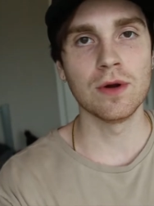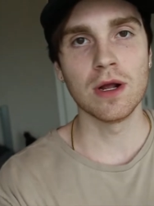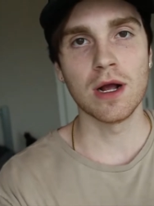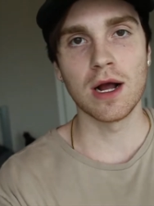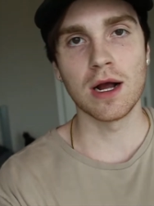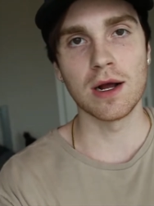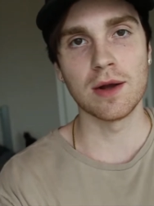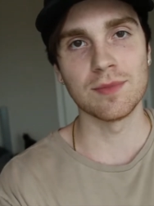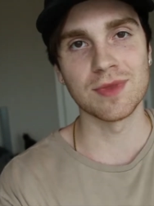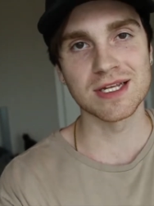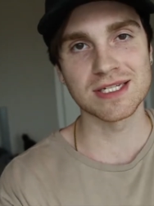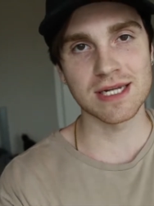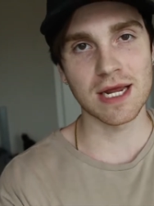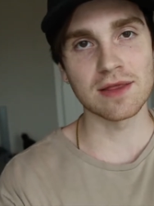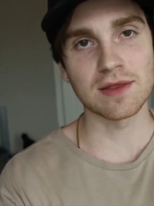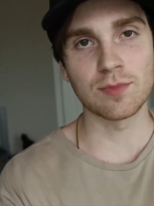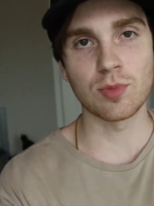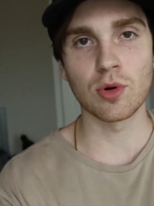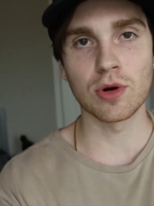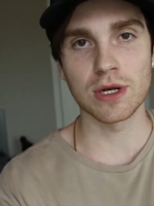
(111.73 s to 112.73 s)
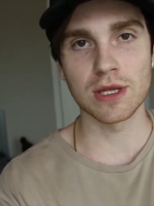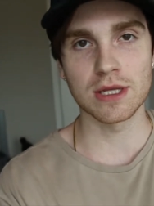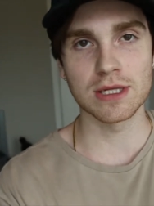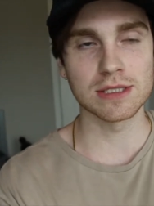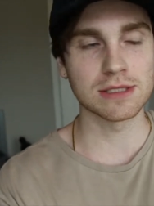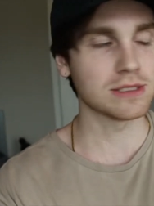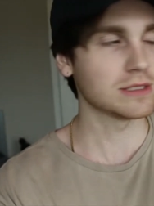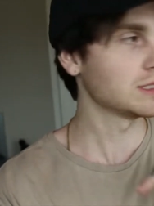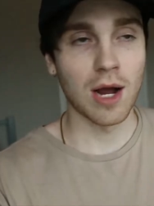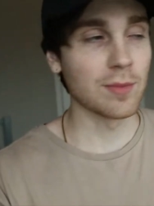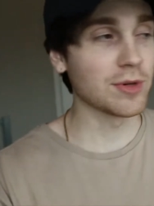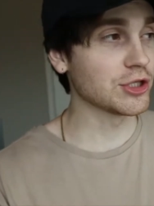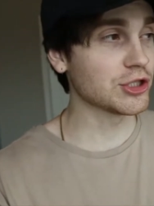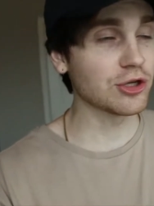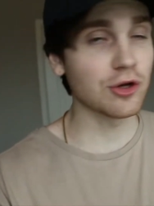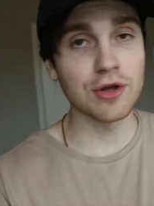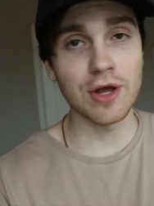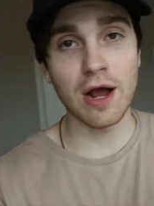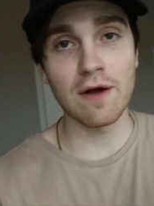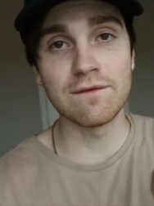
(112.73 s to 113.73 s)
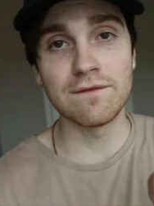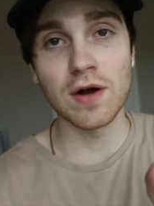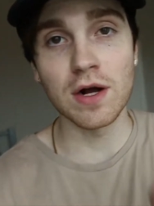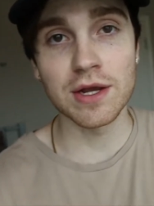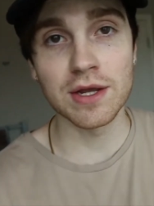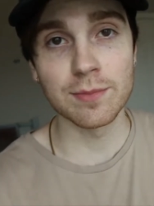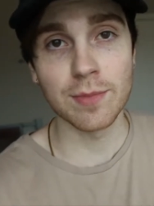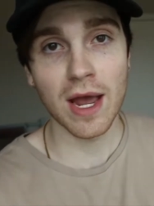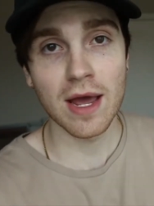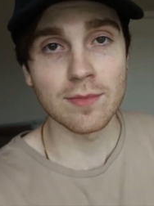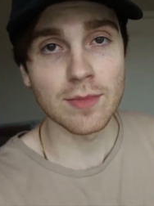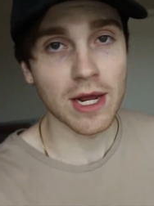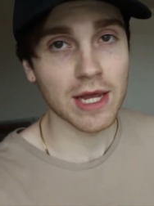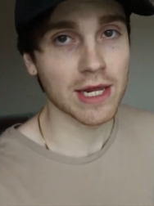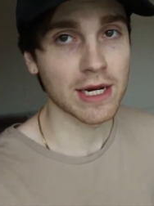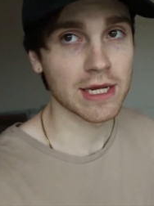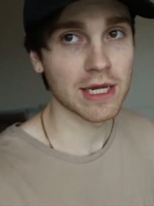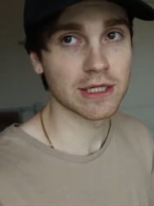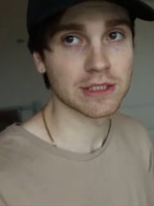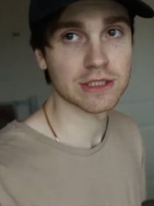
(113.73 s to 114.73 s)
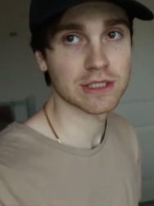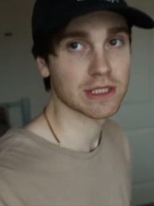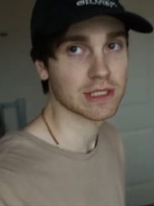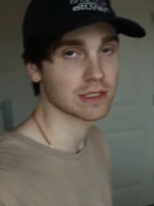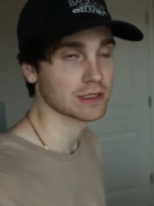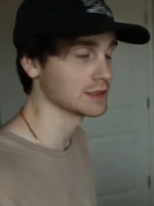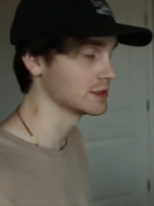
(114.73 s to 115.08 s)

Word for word: Um, that's not the point of this. I'm gonna show you how fucking bad my A D H D is.